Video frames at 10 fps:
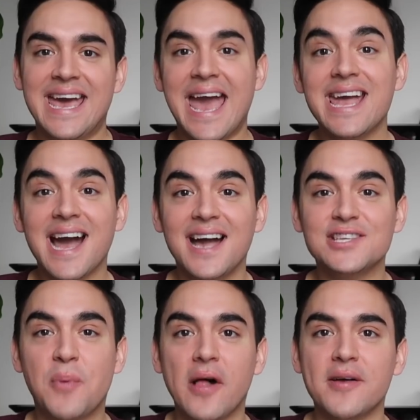Hey
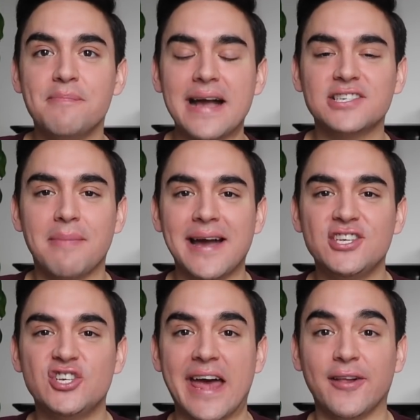guys, welcome back to my
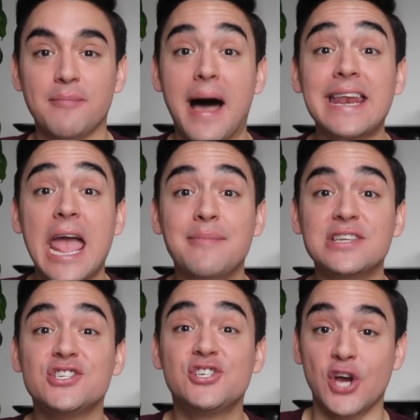channel. My name
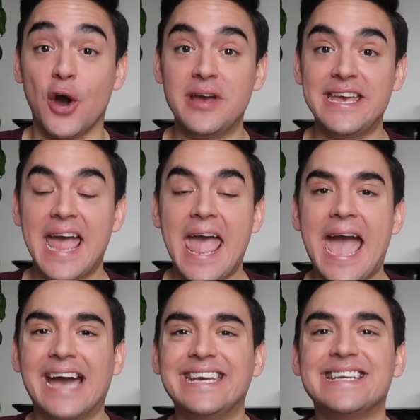is Joey,
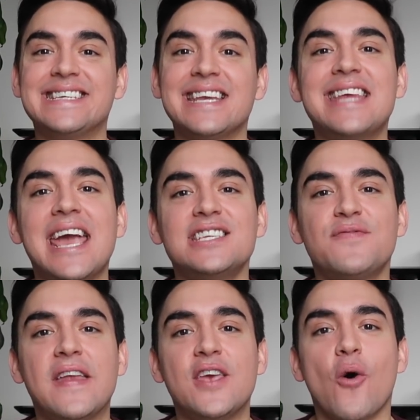and in today's
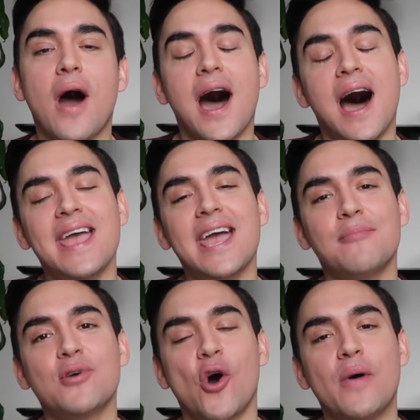video, I
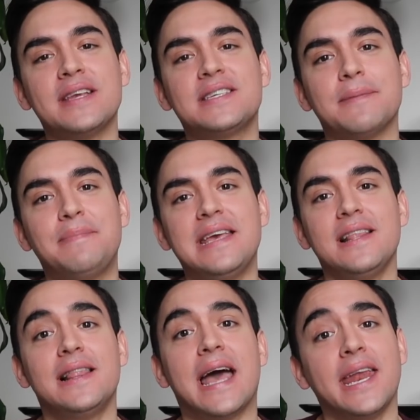am going to be
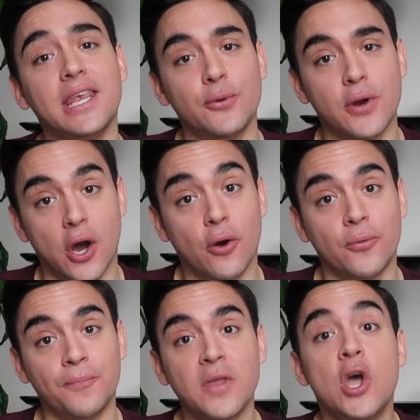letting you
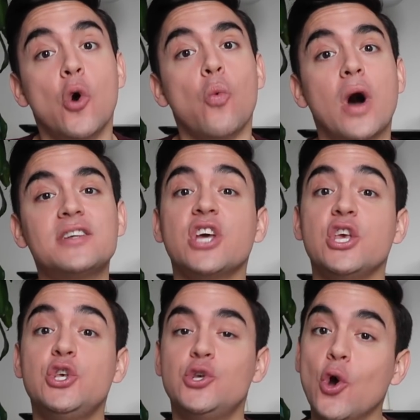know what
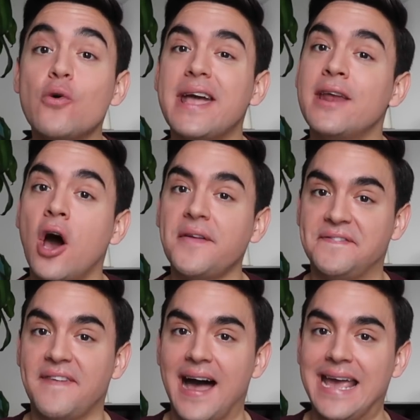you
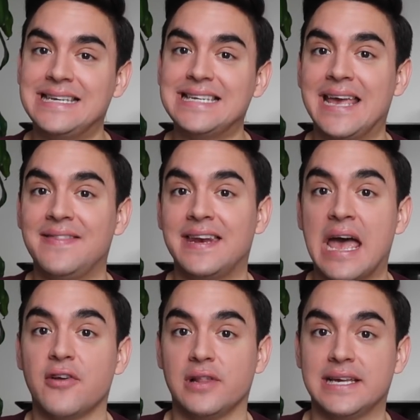cannot find in the
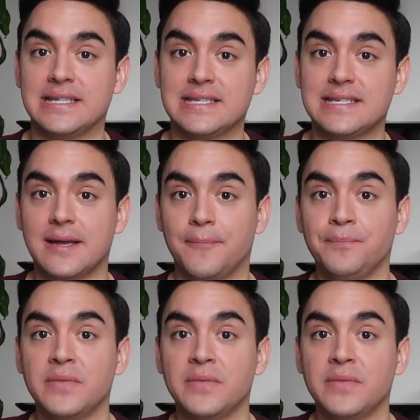Netherlands.